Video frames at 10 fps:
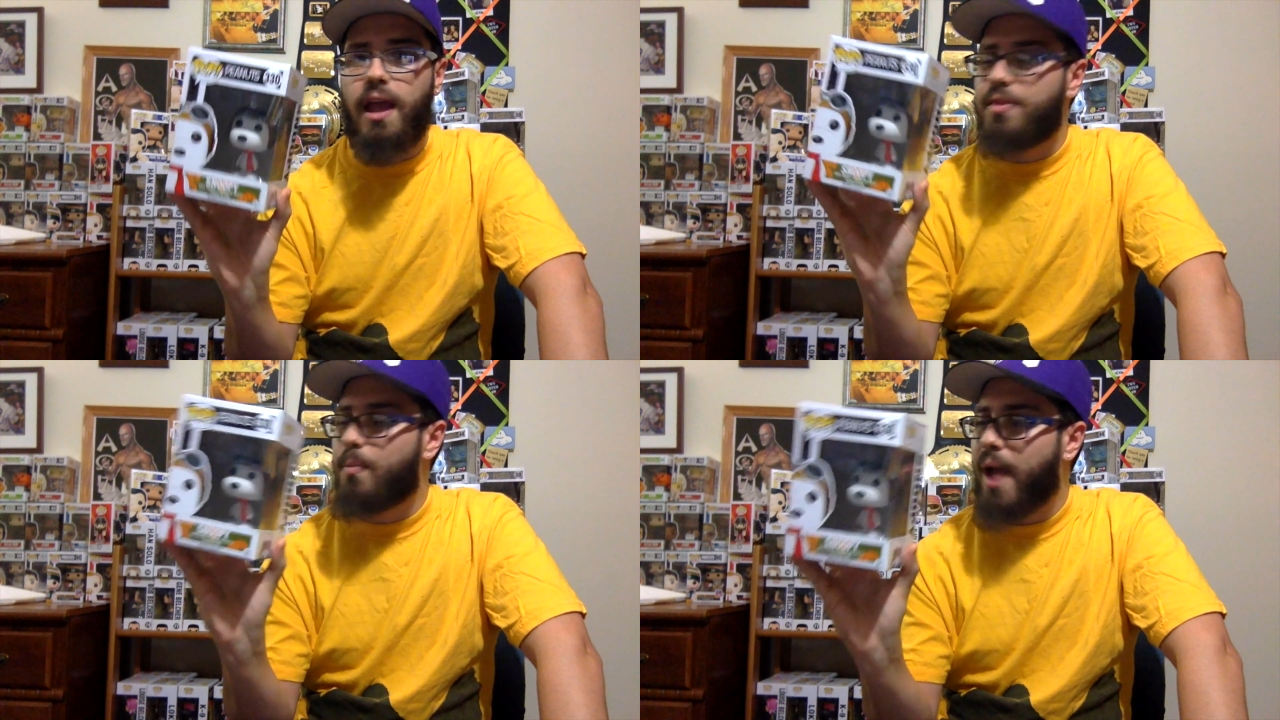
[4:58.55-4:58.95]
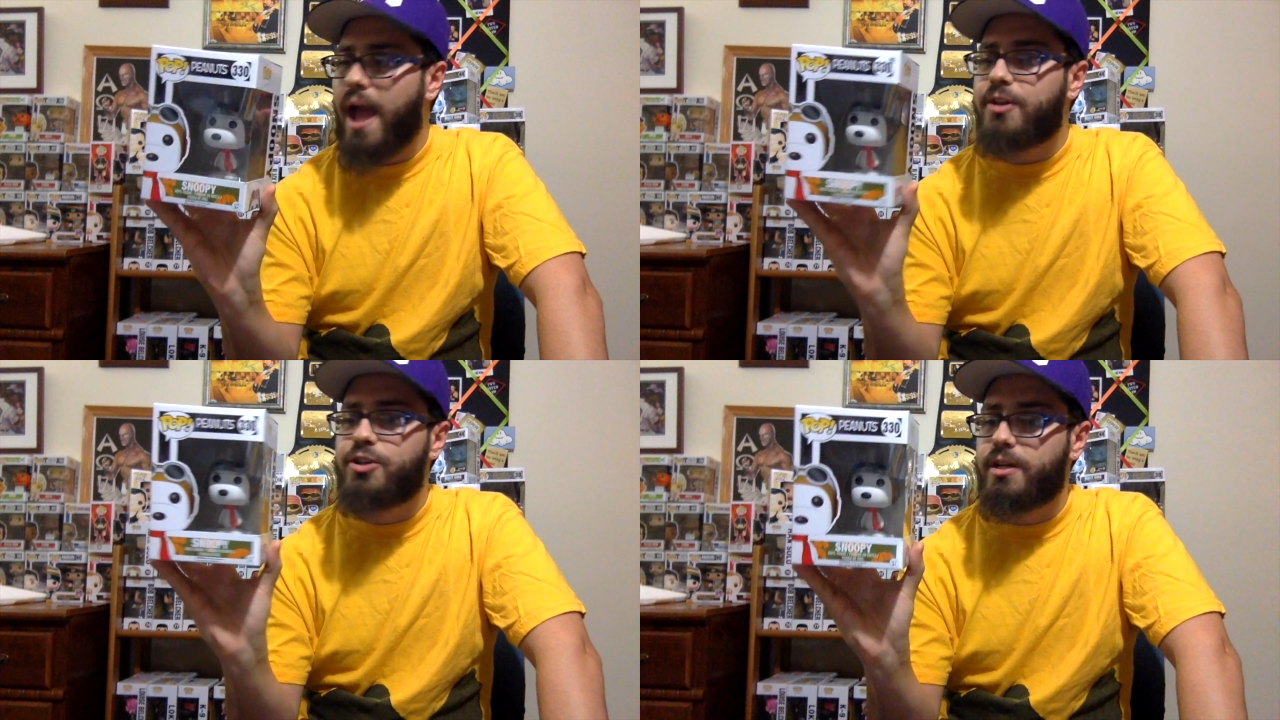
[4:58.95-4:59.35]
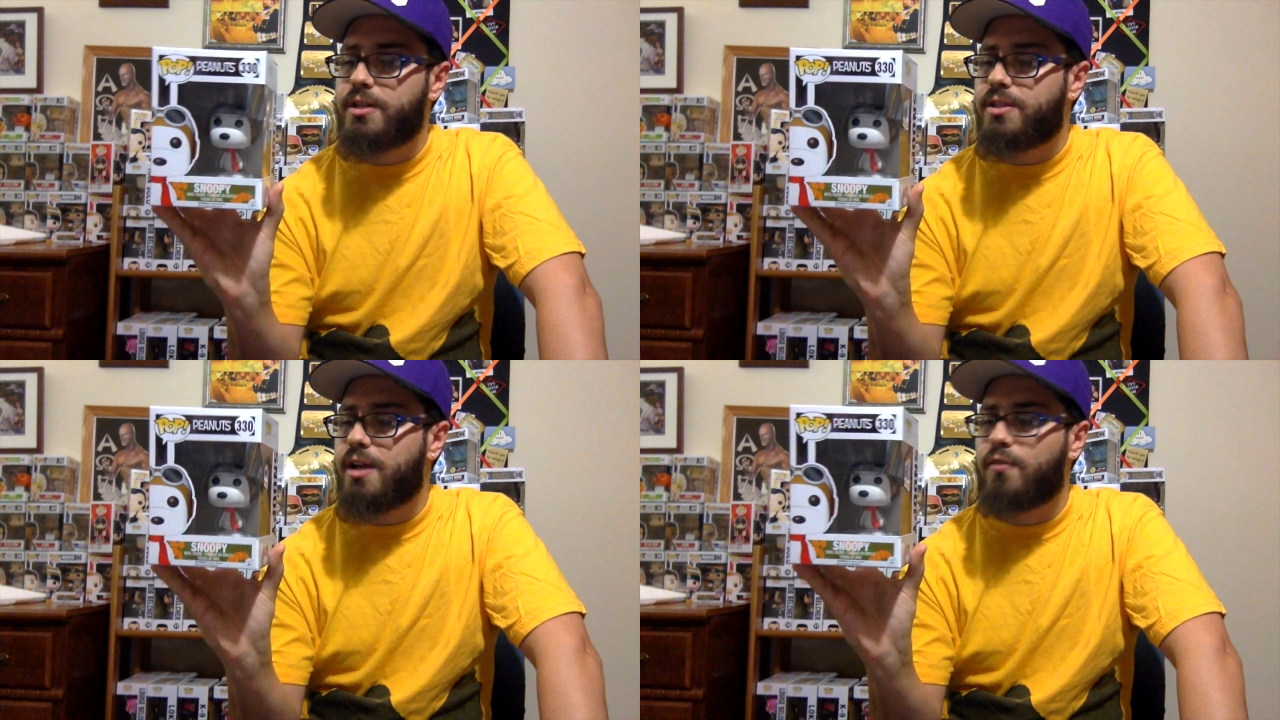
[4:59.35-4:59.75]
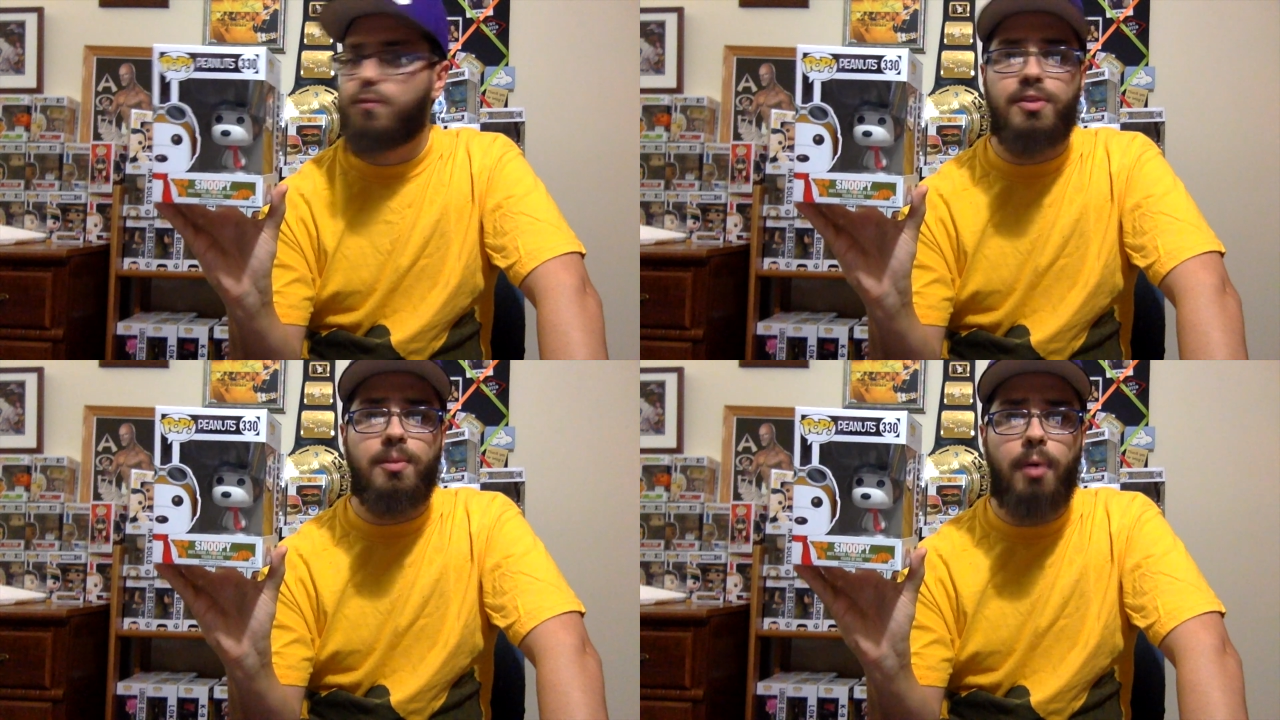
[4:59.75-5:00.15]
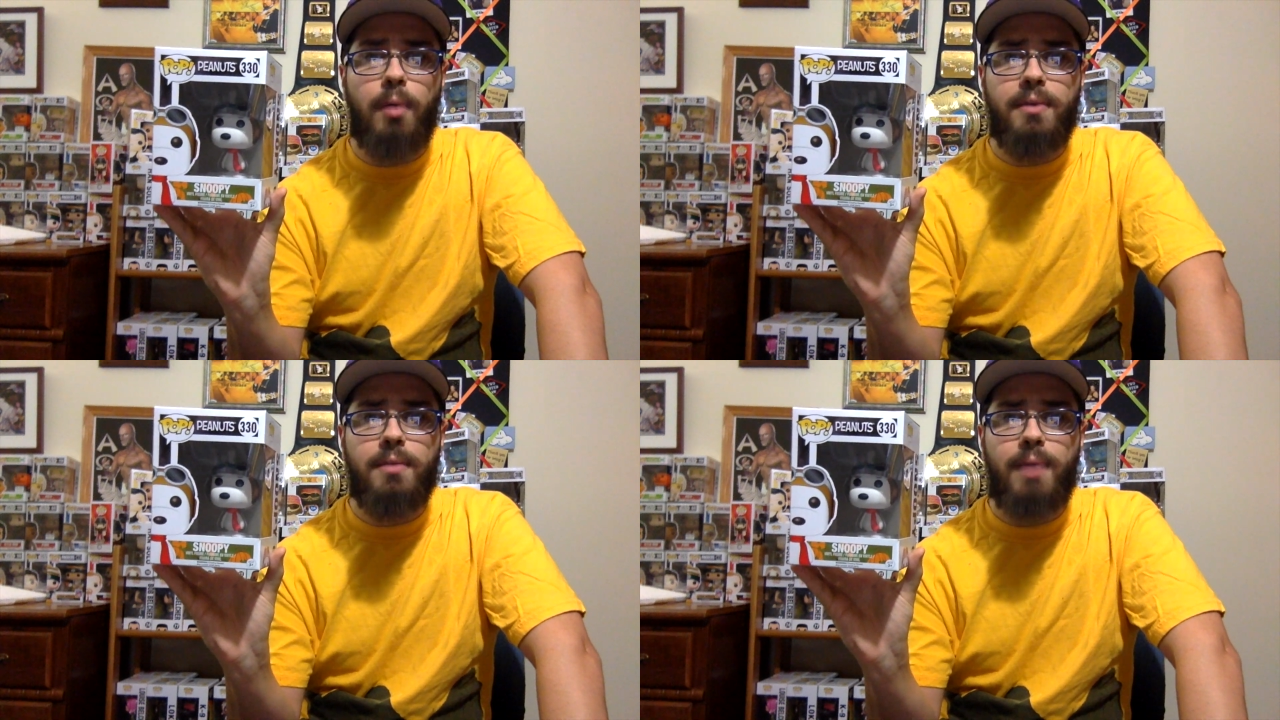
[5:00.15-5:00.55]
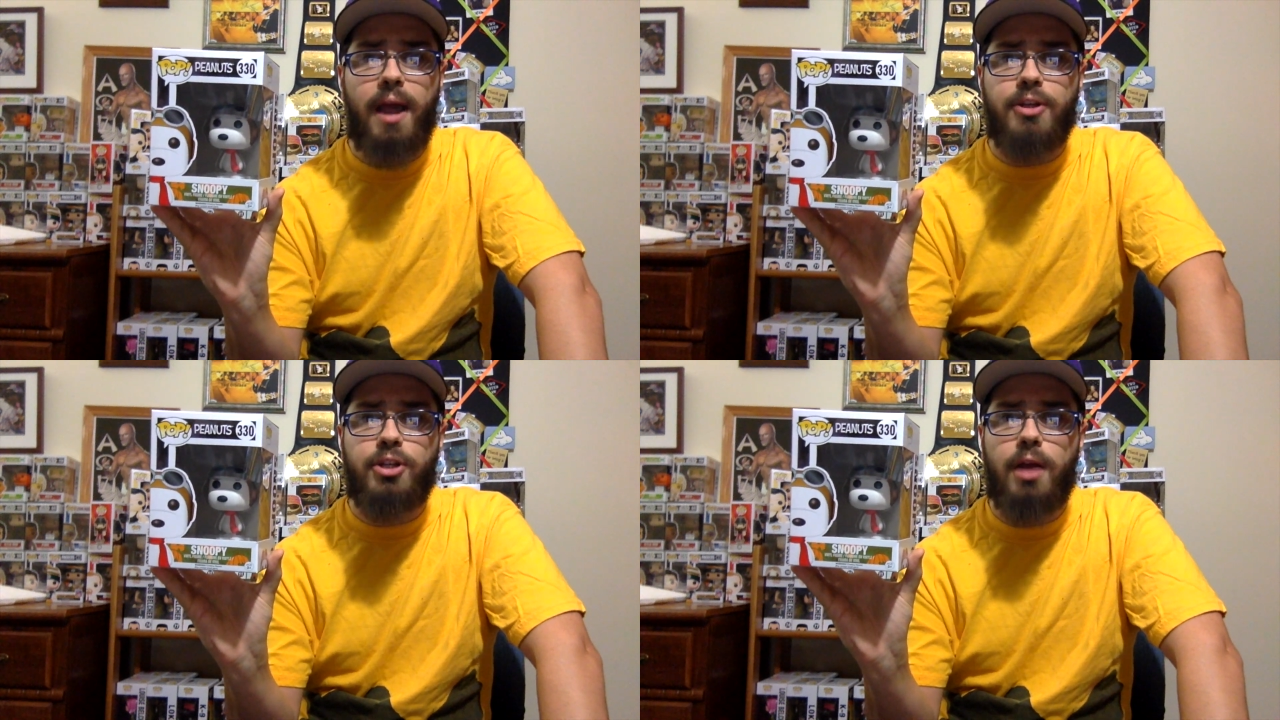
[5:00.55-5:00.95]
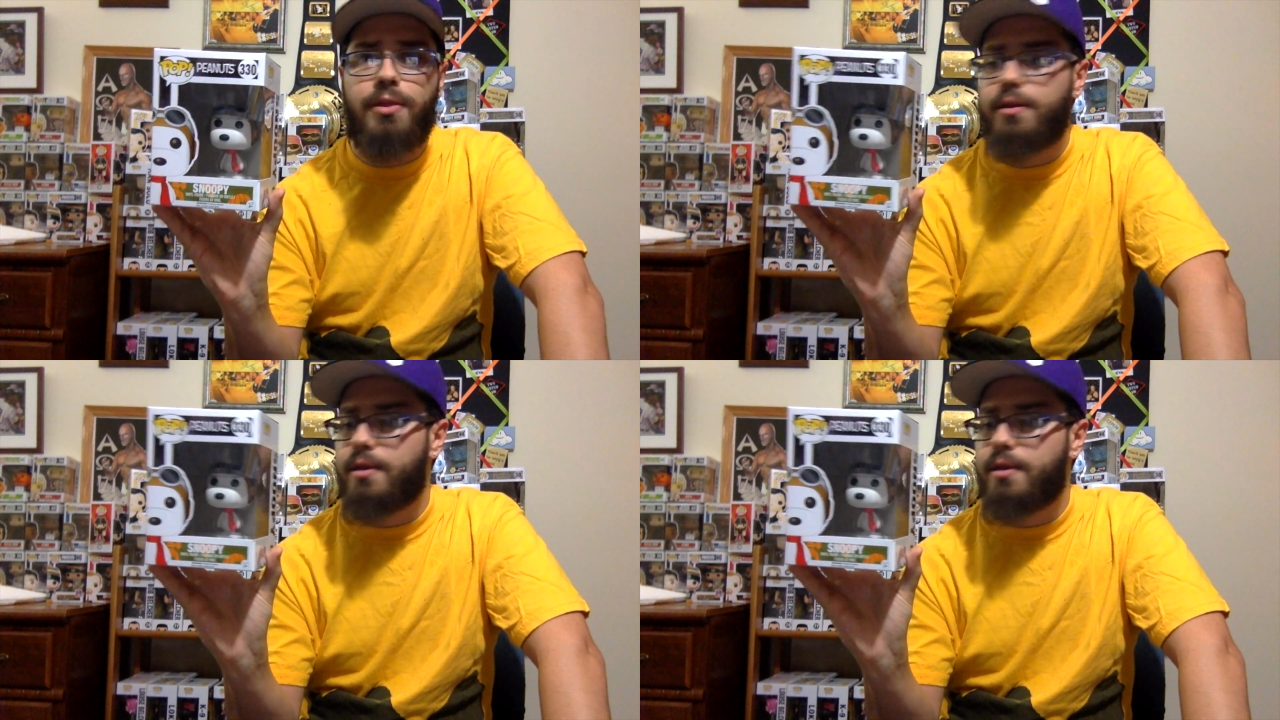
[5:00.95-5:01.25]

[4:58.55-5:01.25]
And the packaging itself with the pumpkin patch on there